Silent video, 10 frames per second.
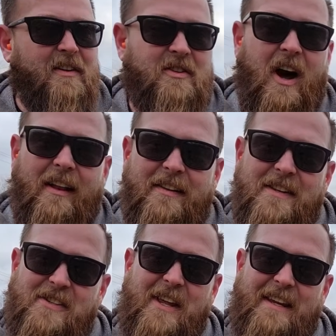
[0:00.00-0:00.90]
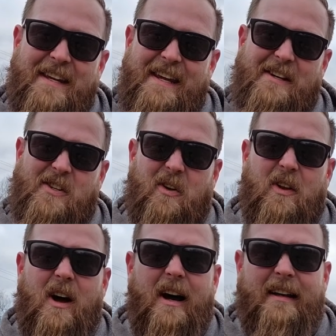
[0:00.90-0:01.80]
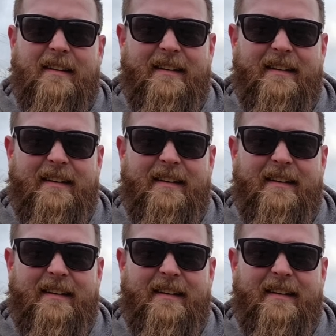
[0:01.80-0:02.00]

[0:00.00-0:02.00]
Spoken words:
Not that this thing kicks a lot,